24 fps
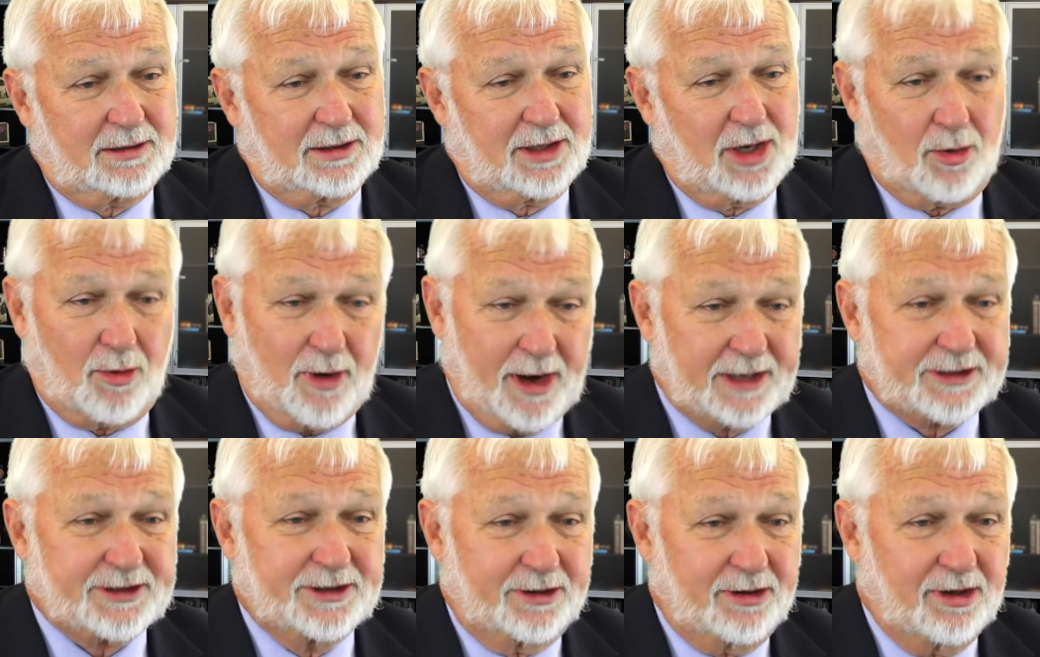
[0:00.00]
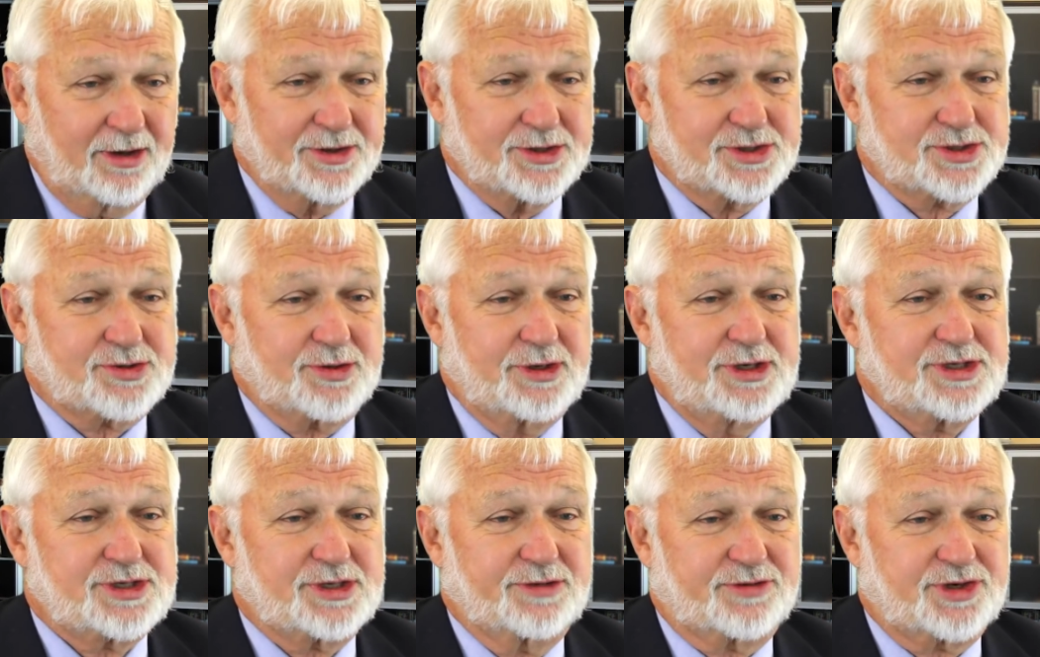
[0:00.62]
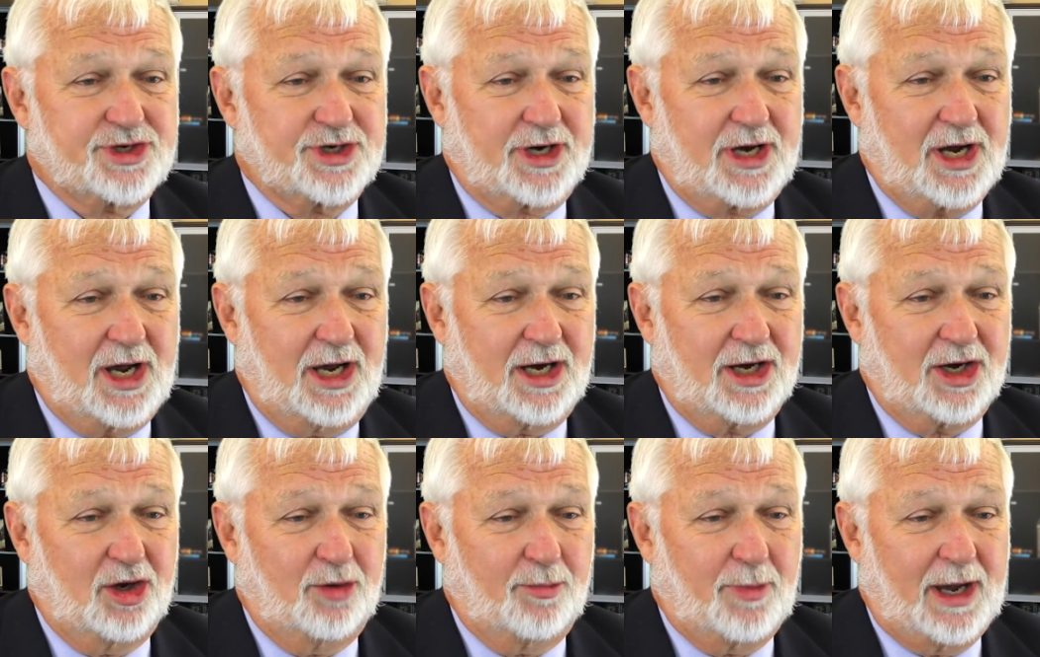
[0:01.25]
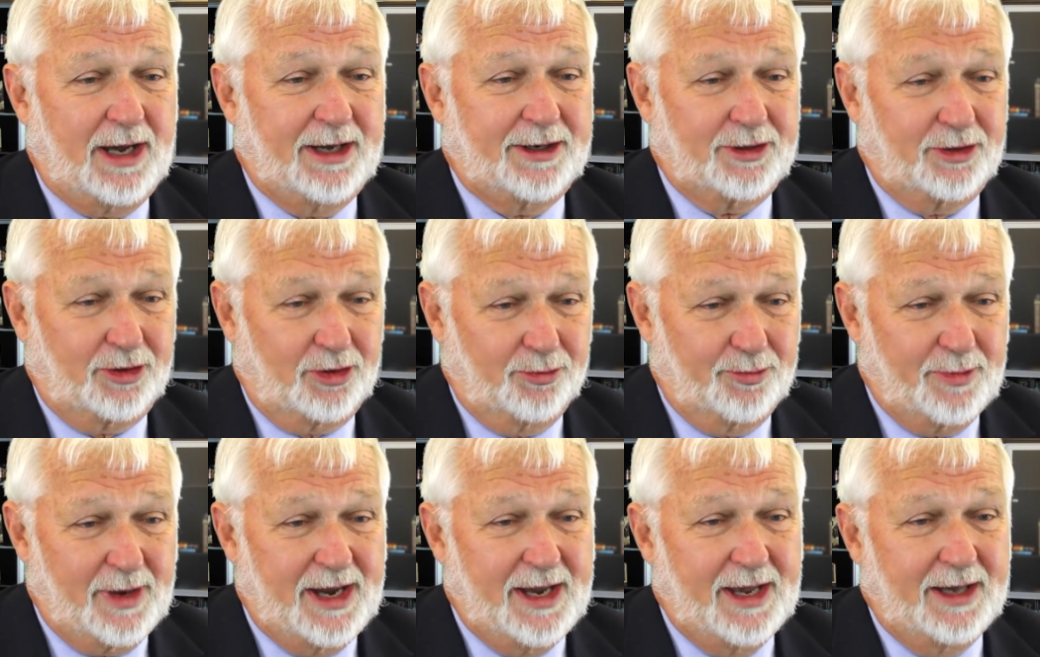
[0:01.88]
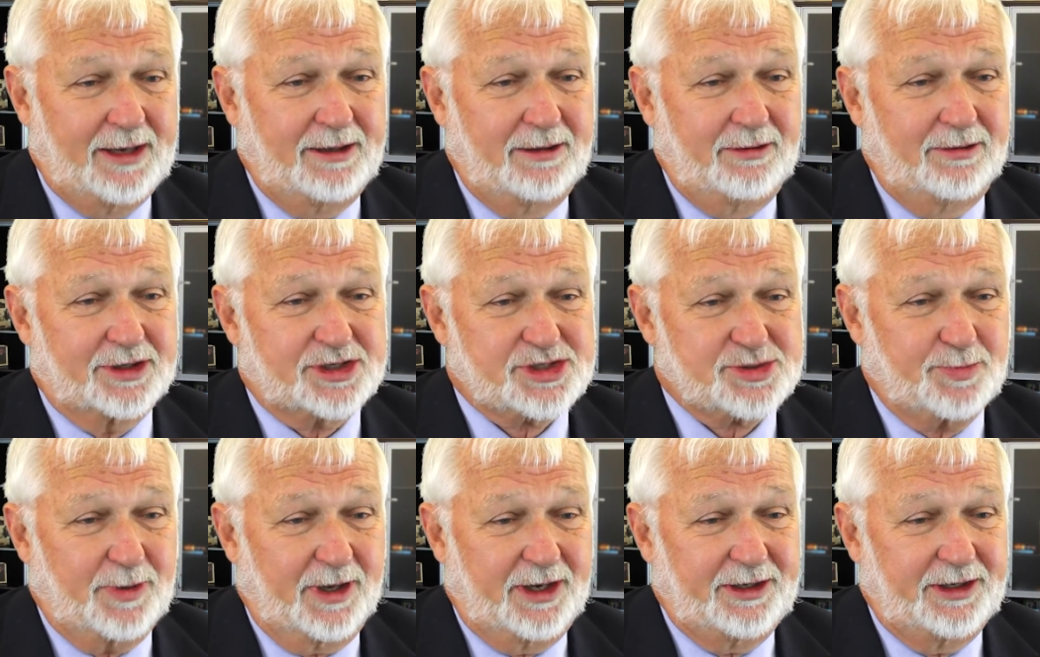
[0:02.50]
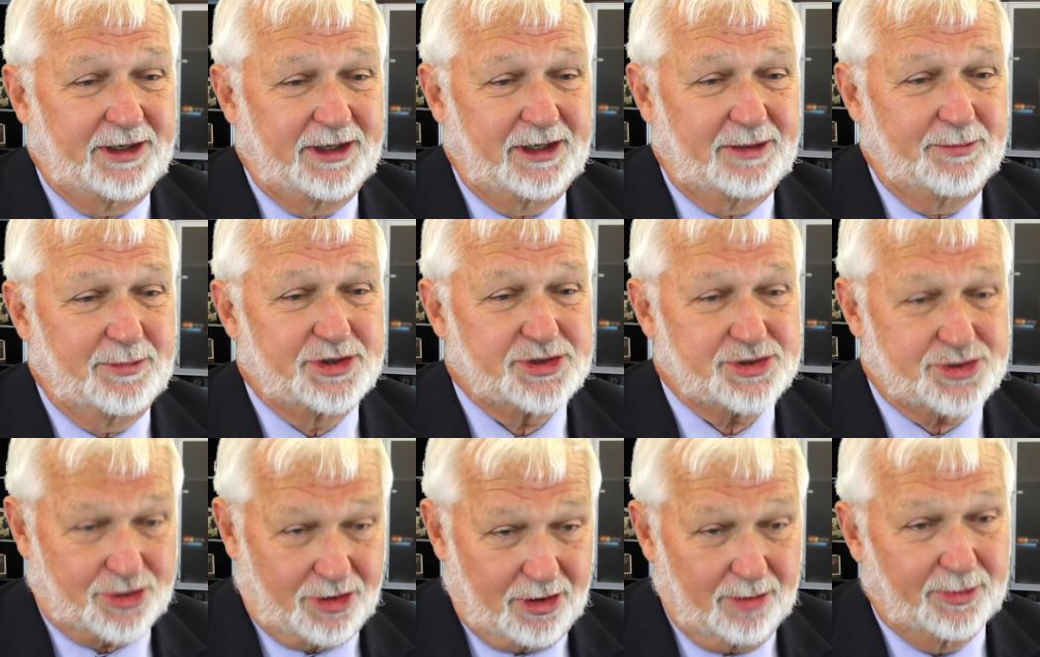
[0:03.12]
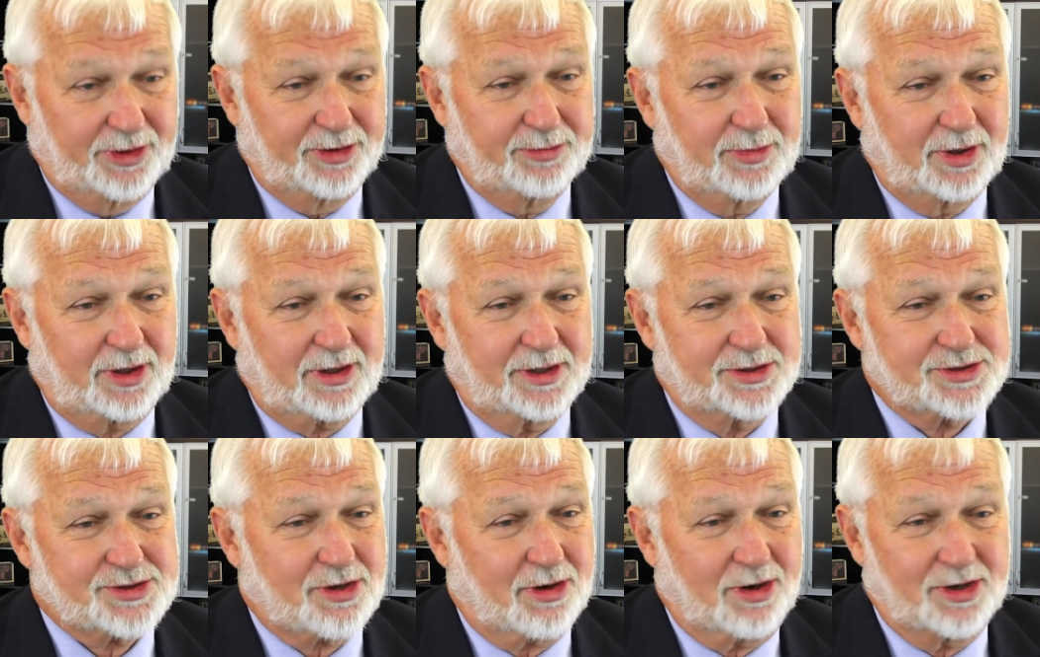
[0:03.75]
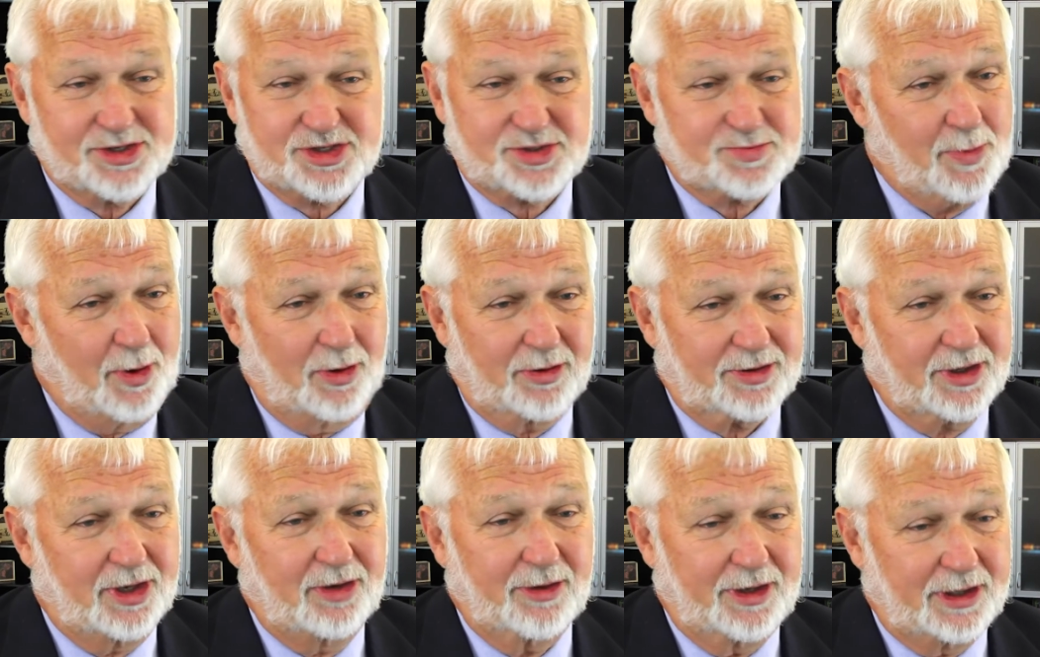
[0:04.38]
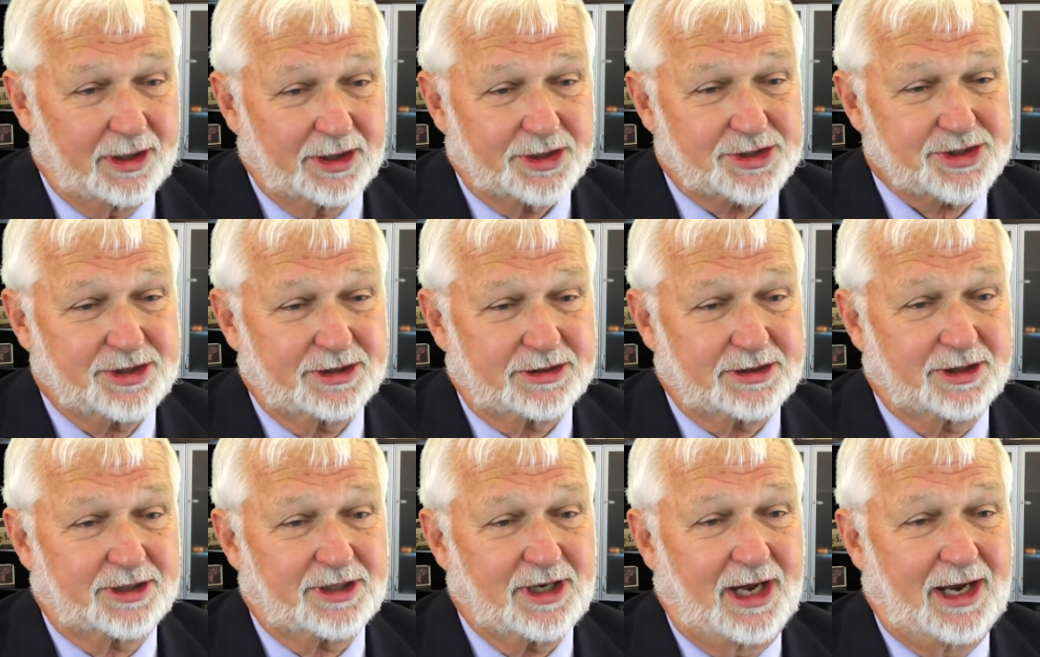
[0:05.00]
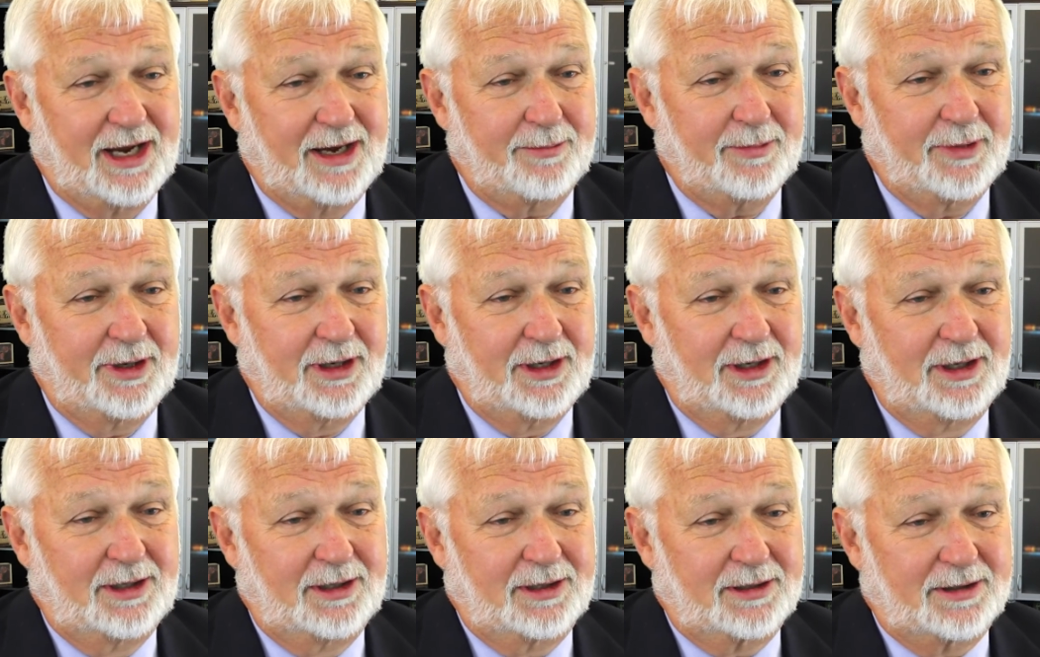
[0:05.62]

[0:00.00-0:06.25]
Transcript: corrected on the streets of Chicago by an old man who explained to him in German, because Hertz spoke no English at the time,